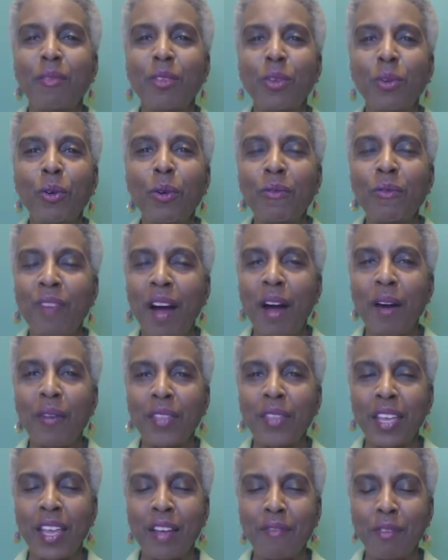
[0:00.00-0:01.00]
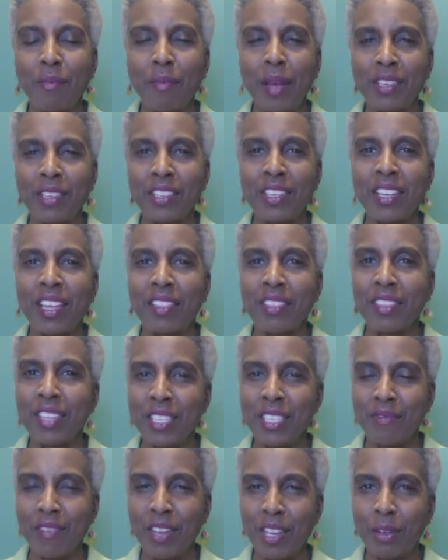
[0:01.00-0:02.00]
If you found the information
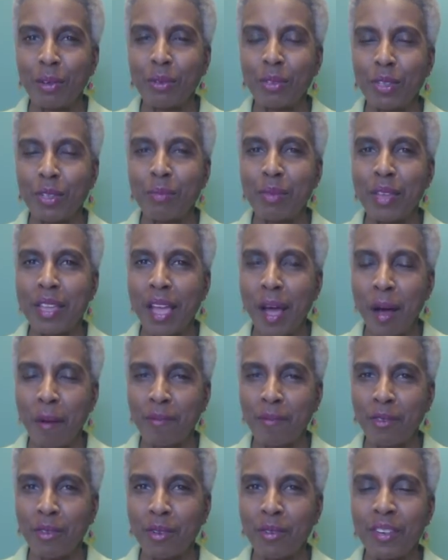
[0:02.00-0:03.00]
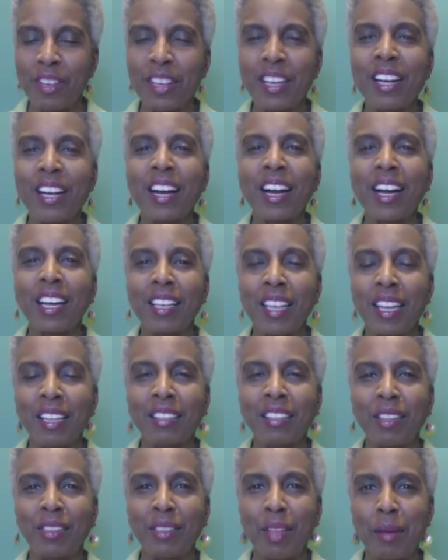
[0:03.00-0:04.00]
in this video to be helpful,
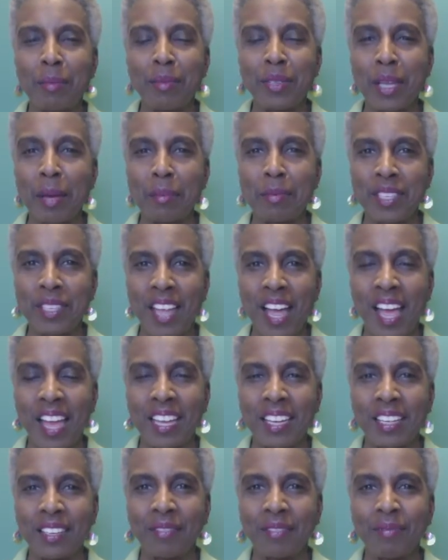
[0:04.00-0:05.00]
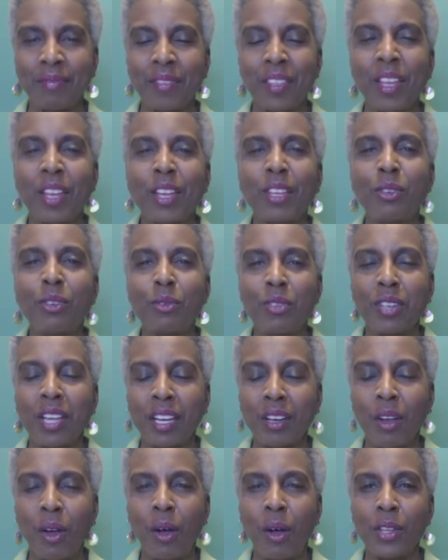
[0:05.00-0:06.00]
click the thumbs up sign.
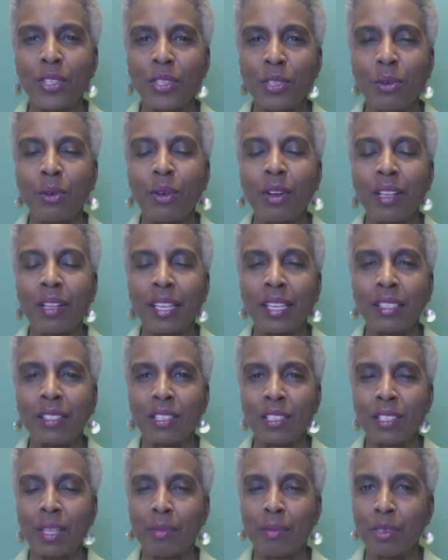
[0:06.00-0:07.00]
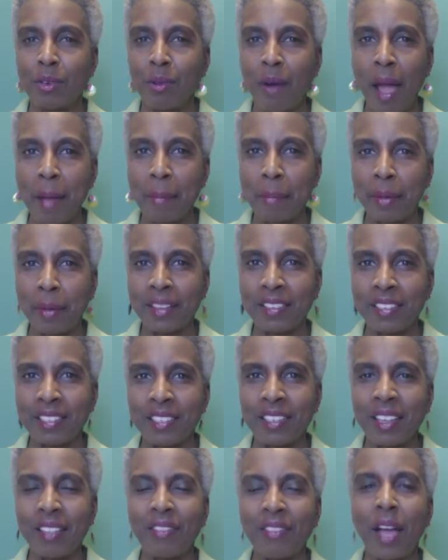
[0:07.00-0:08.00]
You can also click the subscribe
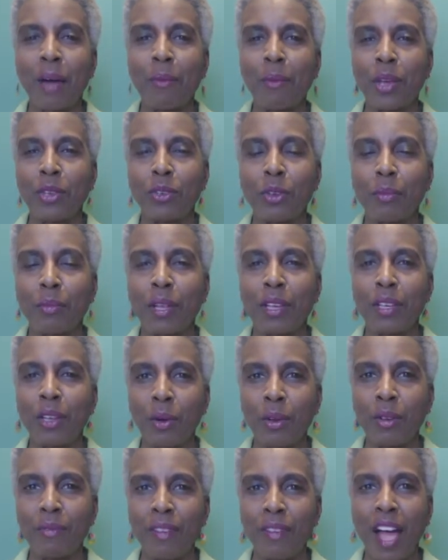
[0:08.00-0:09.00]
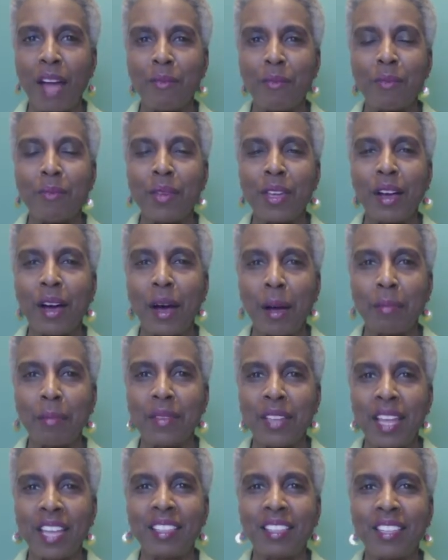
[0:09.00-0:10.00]
button. That way you'll be notified when
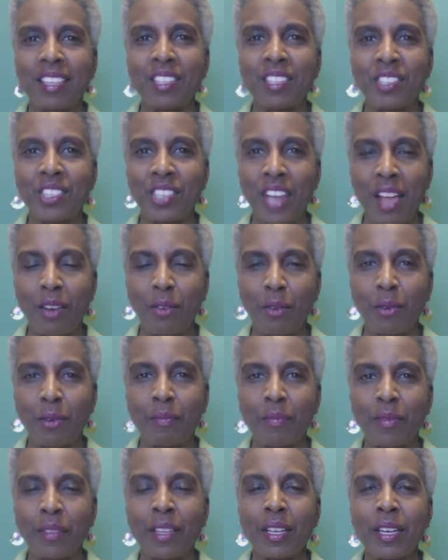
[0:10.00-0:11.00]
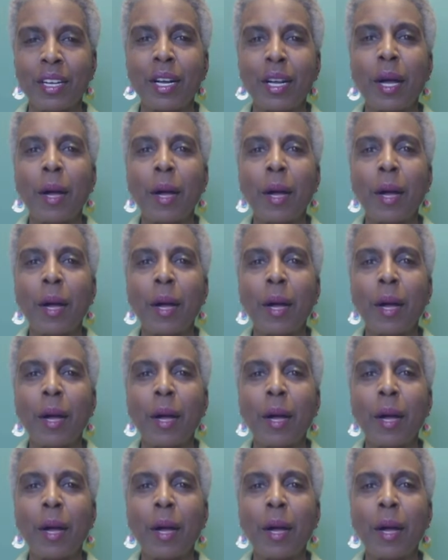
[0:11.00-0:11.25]
we update this channel.